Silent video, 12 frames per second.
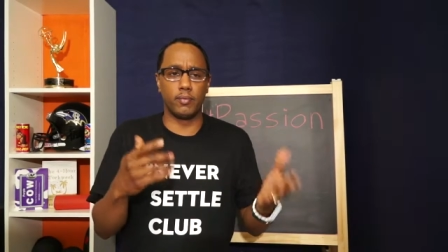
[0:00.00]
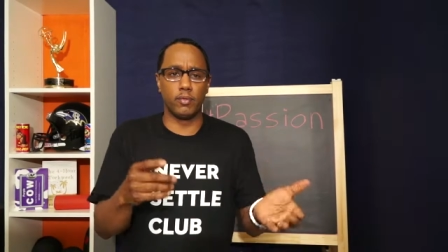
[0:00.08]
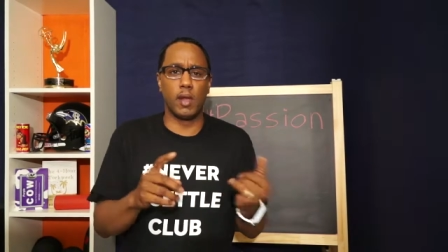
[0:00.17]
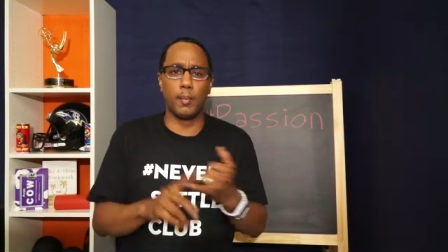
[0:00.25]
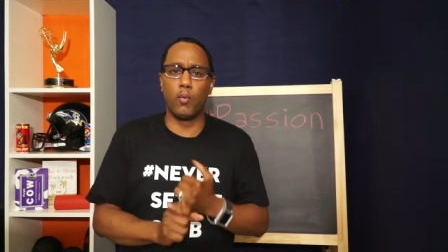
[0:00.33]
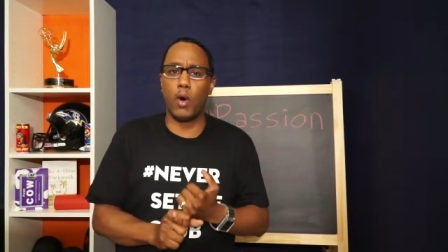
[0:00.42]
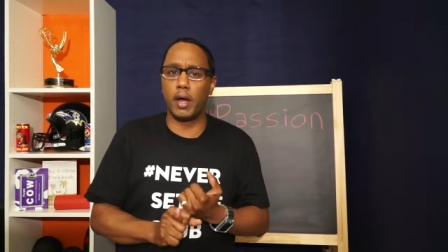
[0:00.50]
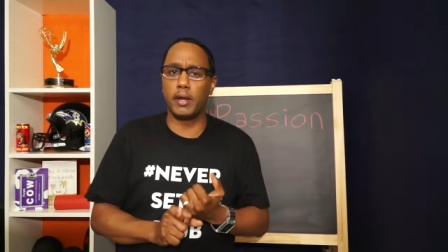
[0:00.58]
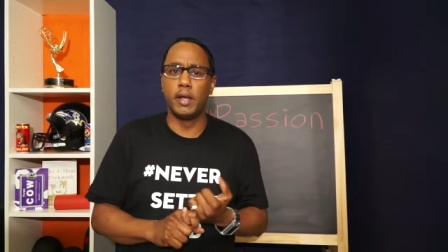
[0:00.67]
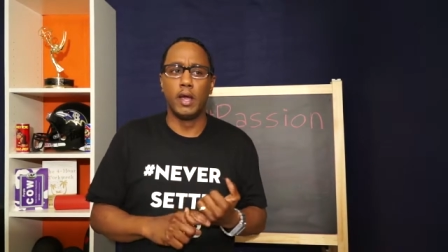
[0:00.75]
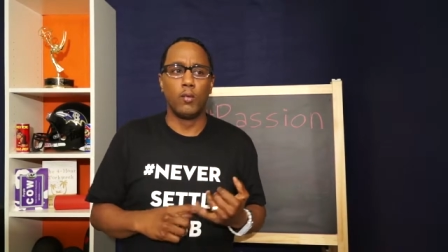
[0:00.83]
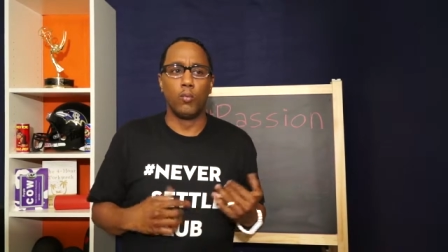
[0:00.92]
number
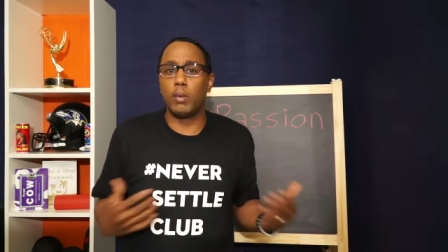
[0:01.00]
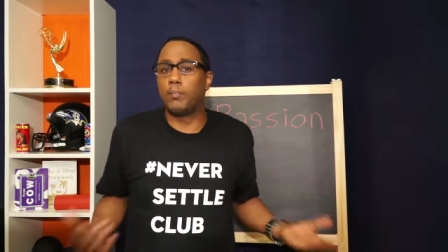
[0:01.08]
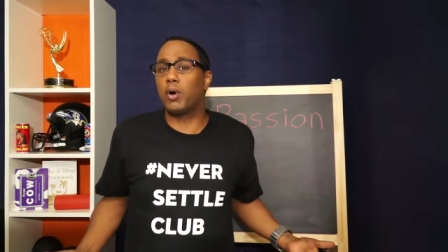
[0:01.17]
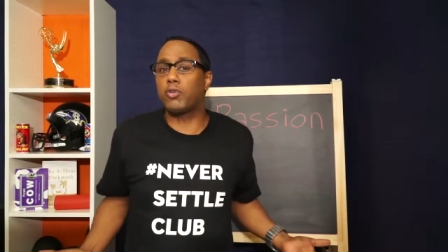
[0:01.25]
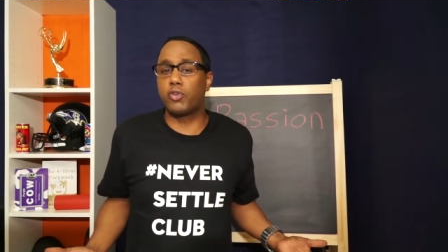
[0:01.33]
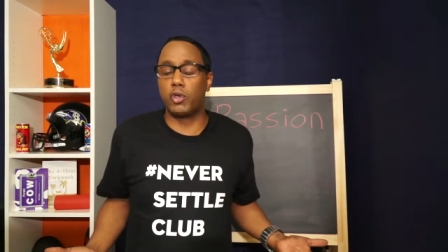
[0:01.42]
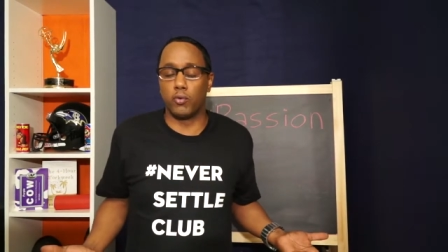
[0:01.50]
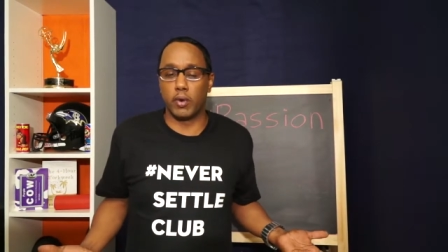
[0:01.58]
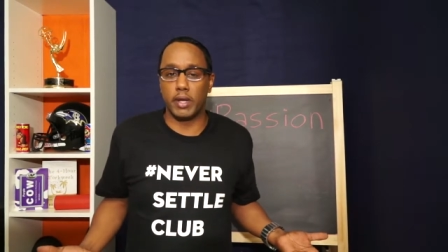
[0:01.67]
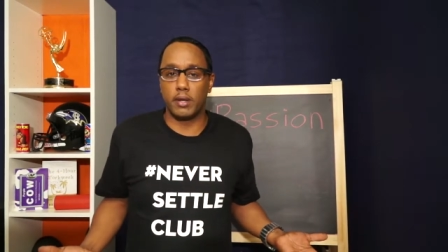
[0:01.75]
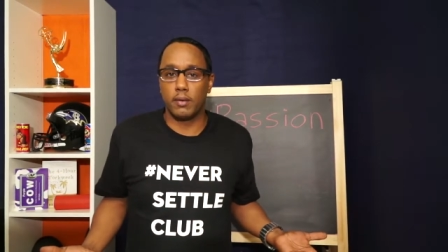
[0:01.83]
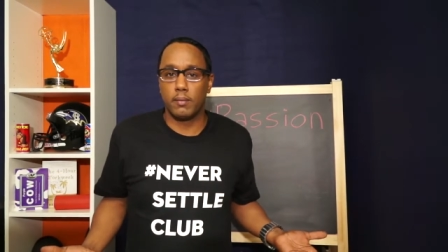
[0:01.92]
1, what books do you
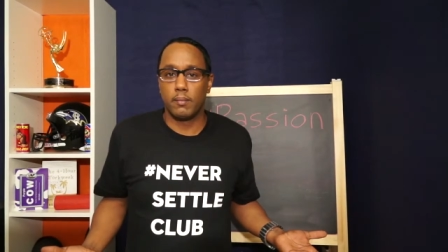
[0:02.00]
read?